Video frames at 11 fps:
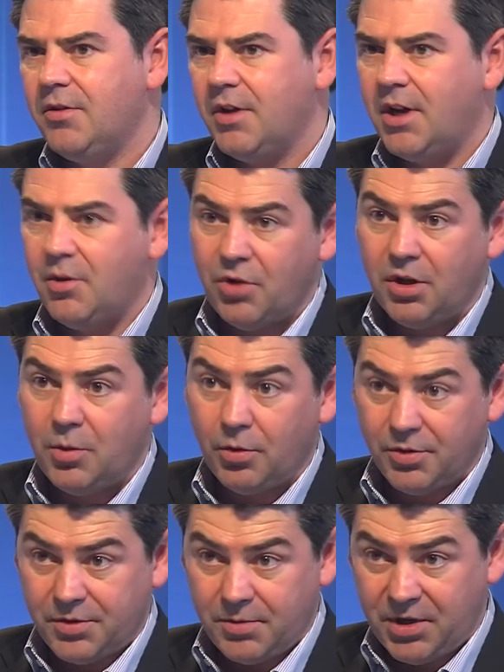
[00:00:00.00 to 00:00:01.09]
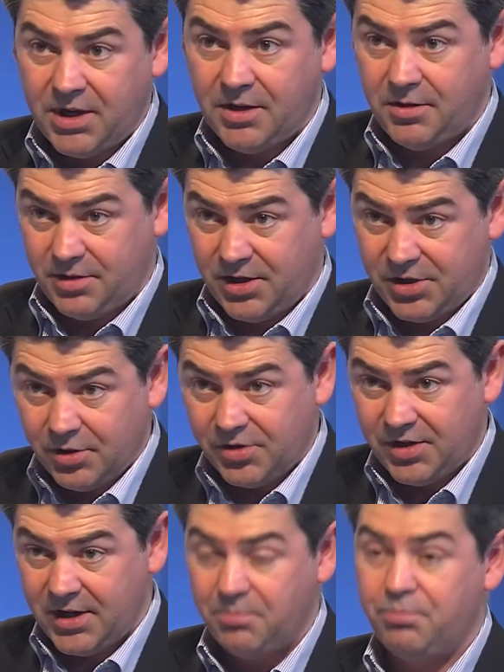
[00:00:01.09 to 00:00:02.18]
that I really want to begin
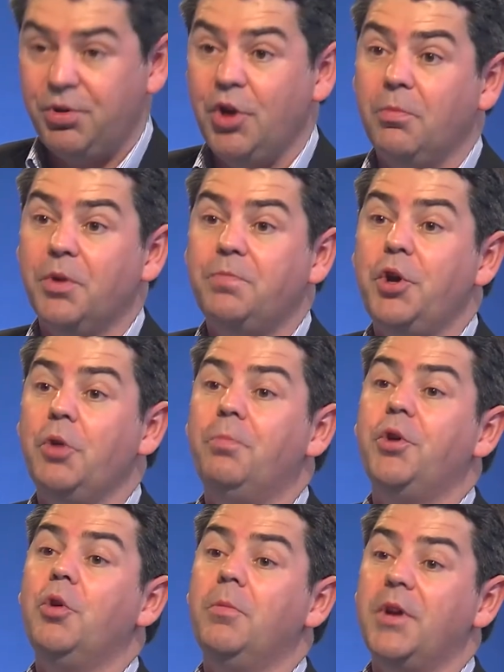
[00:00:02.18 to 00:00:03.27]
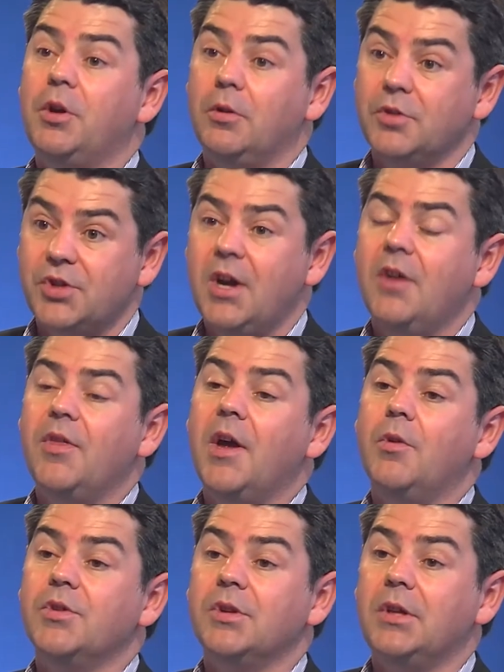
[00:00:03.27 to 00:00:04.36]
discussing, purely because there
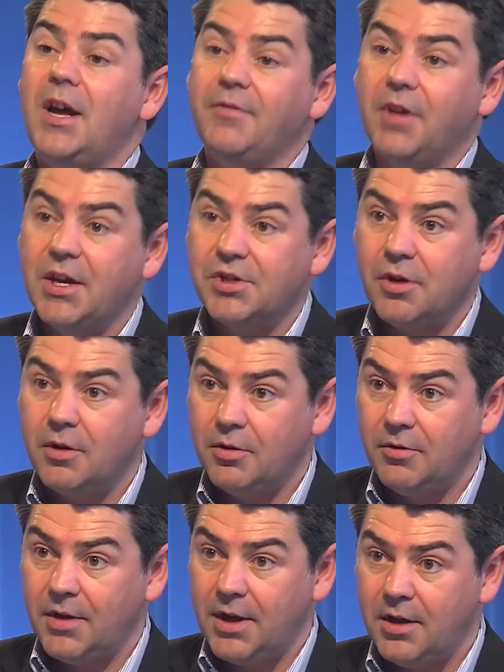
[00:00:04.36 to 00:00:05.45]
is a live case going on there.